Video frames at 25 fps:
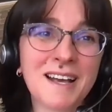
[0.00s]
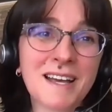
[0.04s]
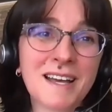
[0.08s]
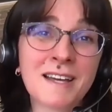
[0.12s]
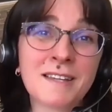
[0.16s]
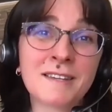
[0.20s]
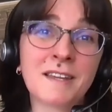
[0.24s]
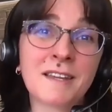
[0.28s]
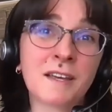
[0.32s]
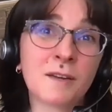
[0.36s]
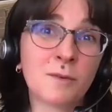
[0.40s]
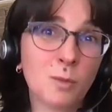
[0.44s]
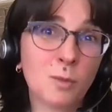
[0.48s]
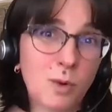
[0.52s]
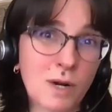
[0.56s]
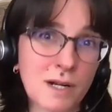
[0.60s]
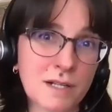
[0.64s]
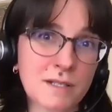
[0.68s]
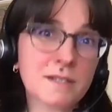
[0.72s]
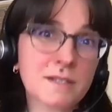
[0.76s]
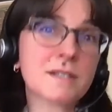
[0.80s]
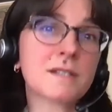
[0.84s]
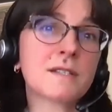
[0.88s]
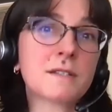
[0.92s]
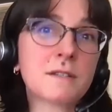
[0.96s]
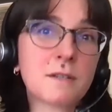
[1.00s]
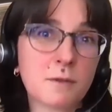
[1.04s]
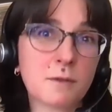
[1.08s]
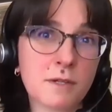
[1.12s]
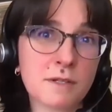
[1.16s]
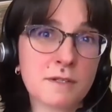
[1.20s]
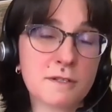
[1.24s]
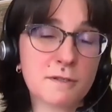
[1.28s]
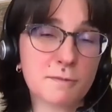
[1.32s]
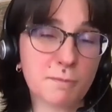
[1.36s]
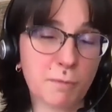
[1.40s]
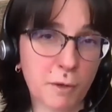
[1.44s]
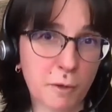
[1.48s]
And then once
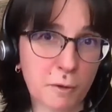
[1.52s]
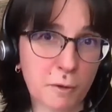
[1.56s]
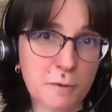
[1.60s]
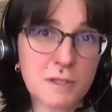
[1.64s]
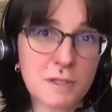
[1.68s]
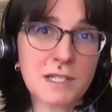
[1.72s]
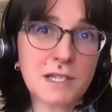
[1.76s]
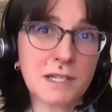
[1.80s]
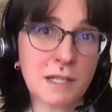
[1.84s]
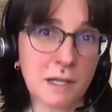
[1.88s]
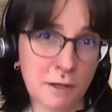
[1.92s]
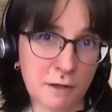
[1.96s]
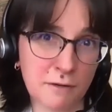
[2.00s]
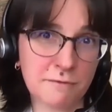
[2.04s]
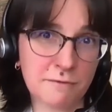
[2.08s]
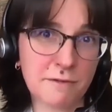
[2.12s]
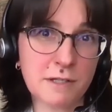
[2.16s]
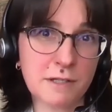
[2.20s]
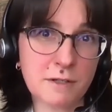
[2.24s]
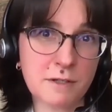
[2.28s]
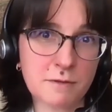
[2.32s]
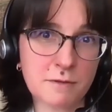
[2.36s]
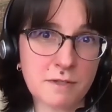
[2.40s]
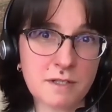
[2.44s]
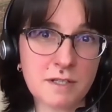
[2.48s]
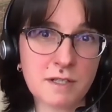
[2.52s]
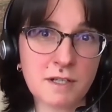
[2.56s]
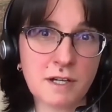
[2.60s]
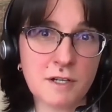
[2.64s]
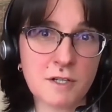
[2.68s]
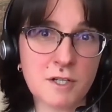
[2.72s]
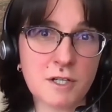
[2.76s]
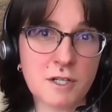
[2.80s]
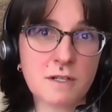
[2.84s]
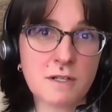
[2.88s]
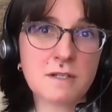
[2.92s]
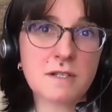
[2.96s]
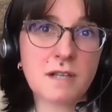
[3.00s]
students post their video
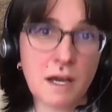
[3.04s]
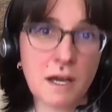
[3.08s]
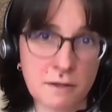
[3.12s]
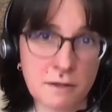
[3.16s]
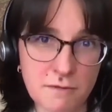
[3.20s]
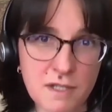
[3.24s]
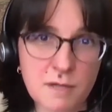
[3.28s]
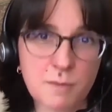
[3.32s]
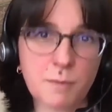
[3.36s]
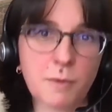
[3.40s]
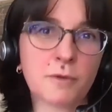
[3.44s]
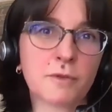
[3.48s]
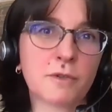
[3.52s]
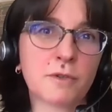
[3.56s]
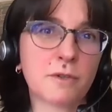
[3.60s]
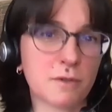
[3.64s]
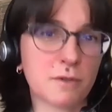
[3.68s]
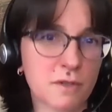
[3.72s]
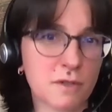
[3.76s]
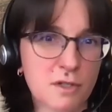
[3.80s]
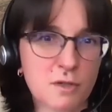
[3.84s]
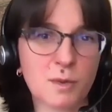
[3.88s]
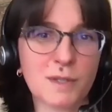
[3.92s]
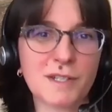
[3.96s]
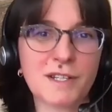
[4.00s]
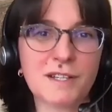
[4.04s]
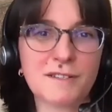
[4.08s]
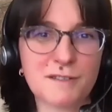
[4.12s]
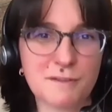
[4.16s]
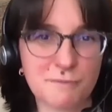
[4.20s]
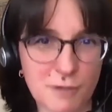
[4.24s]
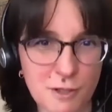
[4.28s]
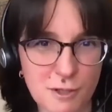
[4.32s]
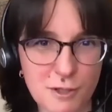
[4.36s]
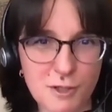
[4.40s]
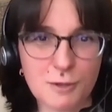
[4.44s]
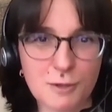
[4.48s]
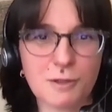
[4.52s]
discussions, I respond to each one
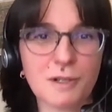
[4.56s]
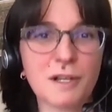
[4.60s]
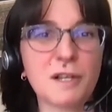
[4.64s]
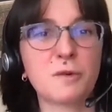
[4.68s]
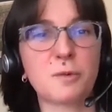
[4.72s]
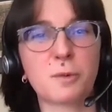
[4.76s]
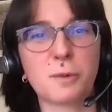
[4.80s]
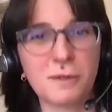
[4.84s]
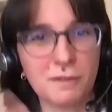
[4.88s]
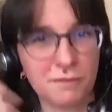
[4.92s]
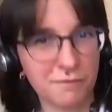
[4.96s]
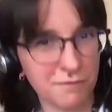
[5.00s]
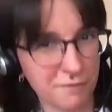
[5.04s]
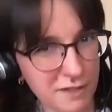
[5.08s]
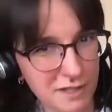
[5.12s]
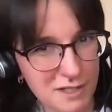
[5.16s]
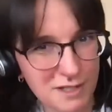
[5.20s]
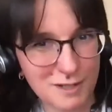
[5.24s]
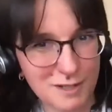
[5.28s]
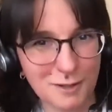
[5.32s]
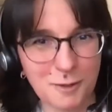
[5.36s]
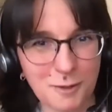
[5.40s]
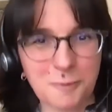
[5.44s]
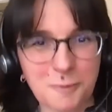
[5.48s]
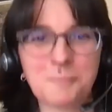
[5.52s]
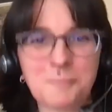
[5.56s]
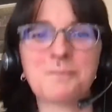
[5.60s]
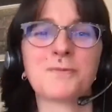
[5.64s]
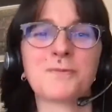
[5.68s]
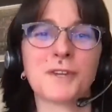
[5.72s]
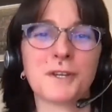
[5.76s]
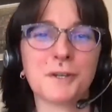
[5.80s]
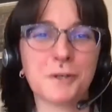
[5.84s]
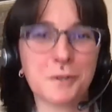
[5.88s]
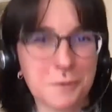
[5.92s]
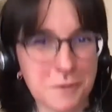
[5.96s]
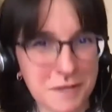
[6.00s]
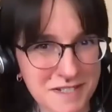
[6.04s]
individually with video.
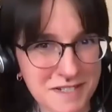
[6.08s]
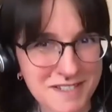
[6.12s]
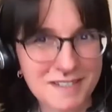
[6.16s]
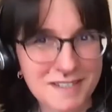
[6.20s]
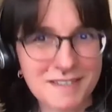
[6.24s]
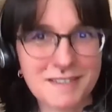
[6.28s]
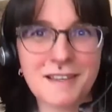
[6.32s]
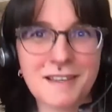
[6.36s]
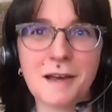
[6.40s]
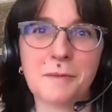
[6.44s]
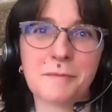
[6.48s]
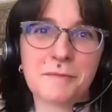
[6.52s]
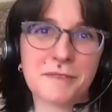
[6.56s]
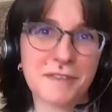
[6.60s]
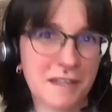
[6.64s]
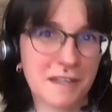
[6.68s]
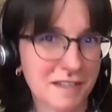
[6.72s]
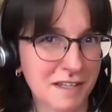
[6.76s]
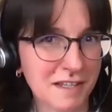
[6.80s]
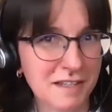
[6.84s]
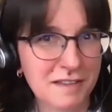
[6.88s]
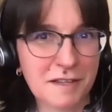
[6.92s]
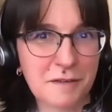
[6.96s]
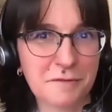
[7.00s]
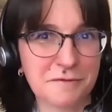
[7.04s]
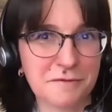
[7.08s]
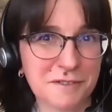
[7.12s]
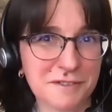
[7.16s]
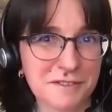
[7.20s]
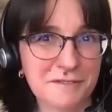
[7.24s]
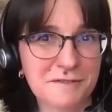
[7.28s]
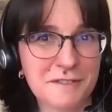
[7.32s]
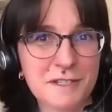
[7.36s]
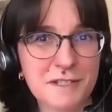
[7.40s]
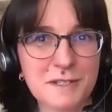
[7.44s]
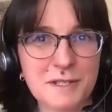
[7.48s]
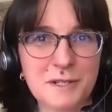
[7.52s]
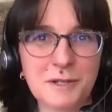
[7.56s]
greeting them, thanking them for
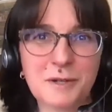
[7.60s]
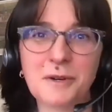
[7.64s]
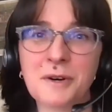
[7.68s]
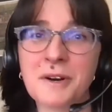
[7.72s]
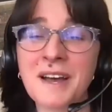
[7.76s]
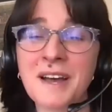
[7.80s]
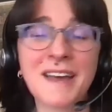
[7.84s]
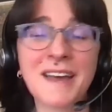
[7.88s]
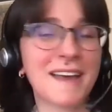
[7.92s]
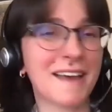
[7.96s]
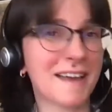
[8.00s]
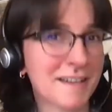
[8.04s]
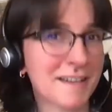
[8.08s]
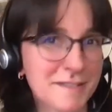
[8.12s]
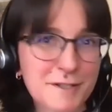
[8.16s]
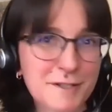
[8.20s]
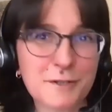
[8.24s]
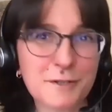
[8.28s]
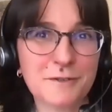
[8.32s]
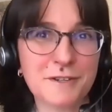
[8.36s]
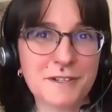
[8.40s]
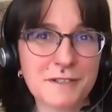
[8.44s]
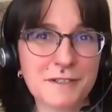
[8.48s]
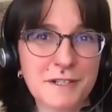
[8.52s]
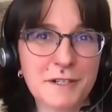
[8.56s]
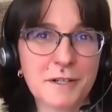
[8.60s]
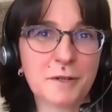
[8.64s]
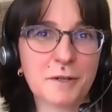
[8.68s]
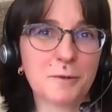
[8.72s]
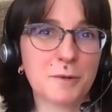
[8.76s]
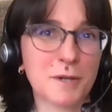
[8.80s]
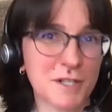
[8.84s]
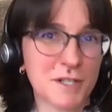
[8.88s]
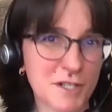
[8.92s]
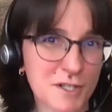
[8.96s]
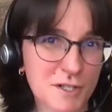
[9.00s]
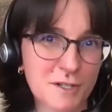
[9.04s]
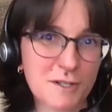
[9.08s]
the video, answering their
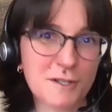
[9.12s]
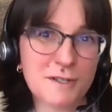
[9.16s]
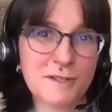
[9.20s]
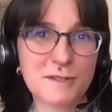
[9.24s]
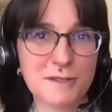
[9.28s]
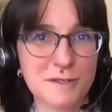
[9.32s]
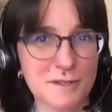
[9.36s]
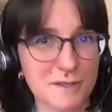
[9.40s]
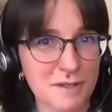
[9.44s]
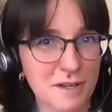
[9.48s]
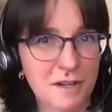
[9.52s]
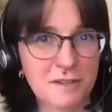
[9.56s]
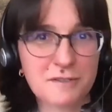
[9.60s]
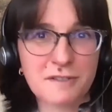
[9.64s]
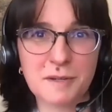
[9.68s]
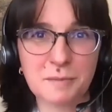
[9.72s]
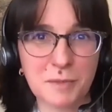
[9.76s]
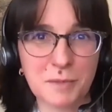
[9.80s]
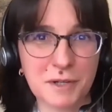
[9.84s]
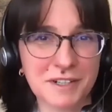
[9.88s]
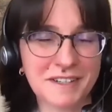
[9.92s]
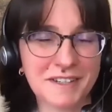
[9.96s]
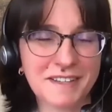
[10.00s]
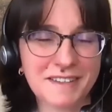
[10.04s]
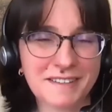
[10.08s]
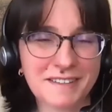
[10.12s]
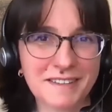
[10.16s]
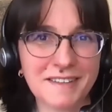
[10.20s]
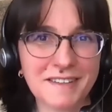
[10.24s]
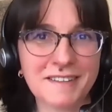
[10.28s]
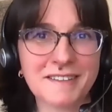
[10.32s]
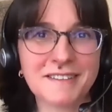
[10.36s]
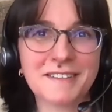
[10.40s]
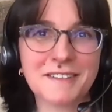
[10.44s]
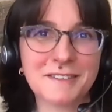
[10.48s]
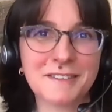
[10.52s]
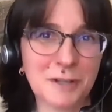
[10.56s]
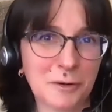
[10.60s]
questions,
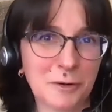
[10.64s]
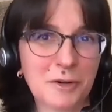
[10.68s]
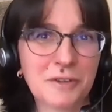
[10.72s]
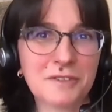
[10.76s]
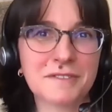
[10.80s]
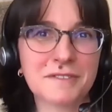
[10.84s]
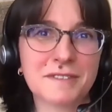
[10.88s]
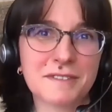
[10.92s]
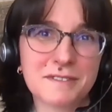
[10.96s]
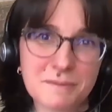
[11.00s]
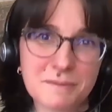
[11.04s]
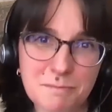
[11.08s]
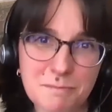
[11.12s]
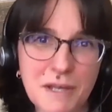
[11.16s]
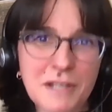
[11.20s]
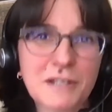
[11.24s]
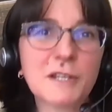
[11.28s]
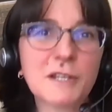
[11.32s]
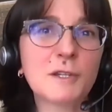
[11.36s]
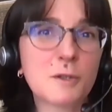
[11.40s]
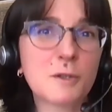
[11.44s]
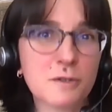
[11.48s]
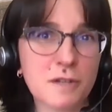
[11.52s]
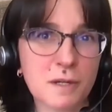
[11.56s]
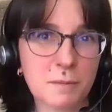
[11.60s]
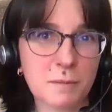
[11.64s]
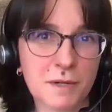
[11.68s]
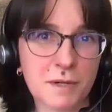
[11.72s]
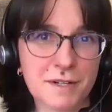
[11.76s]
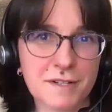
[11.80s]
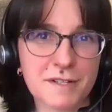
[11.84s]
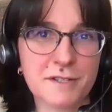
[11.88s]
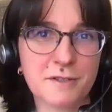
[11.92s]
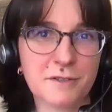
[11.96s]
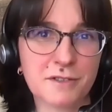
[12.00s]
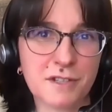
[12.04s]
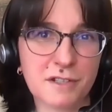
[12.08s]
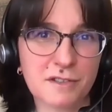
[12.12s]
remarking, making new
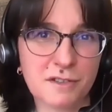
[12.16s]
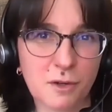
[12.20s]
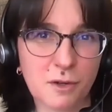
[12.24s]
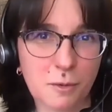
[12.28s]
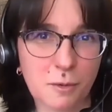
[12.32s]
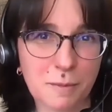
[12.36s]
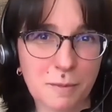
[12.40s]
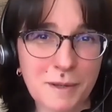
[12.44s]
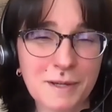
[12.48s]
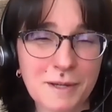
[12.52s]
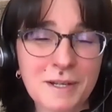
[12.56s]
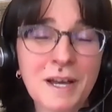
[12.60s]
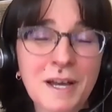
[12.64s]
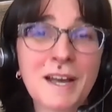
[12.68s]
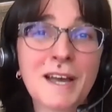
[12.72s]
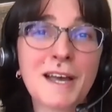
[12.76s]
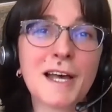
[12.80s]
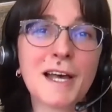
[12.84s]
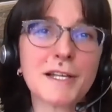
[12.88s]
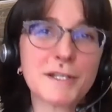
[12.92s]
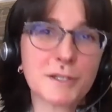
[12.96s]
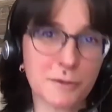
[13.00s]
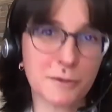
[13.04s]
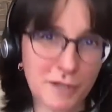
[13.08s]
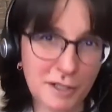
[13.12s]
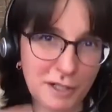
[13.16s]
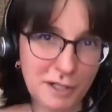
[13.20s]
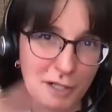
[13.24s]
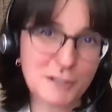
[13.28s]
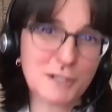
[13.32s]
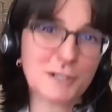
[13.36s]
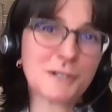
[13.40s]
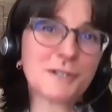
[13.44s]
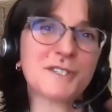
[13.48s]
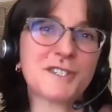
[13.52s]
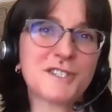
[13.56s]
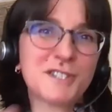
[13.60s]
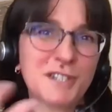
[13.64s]
remarks on the topic. So that
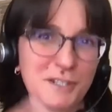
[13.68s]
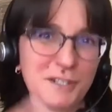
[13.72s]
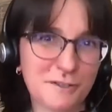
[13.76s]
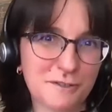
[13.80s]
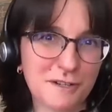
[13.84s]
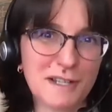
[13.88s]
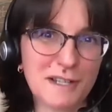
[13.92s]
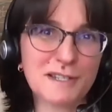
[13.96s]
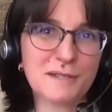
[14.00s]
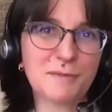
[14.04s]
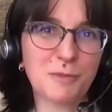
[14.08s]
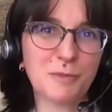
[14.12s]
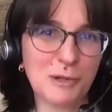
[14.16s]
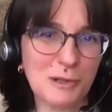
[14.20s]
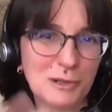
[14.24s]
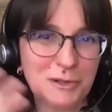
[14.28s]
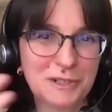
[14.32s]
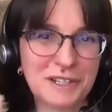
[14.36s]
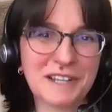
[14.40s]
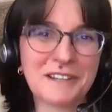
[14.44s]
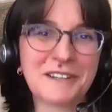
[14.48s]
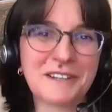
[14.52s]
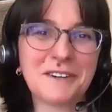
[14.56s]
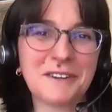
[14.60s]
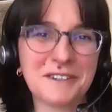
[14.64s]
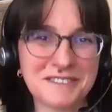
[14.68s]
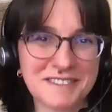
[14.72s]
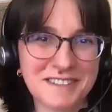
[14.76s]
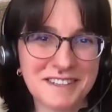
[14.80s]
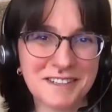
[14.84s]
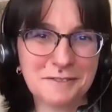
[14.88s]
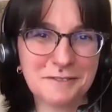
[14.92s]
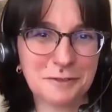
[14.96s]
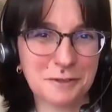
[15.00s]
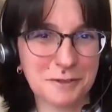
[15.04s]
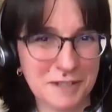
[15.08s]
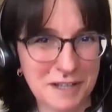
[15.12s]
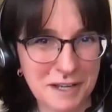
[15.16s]
actually generates more learning
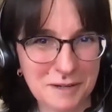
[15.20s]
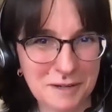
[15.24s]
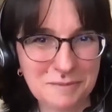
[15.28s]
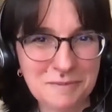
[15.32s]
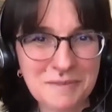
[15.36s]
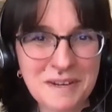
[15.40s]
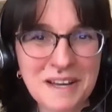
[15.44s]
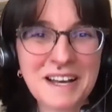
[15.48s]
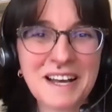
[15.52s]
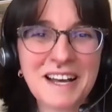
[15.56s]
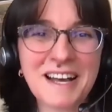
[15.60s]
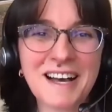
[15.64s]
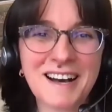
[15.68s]
content for them.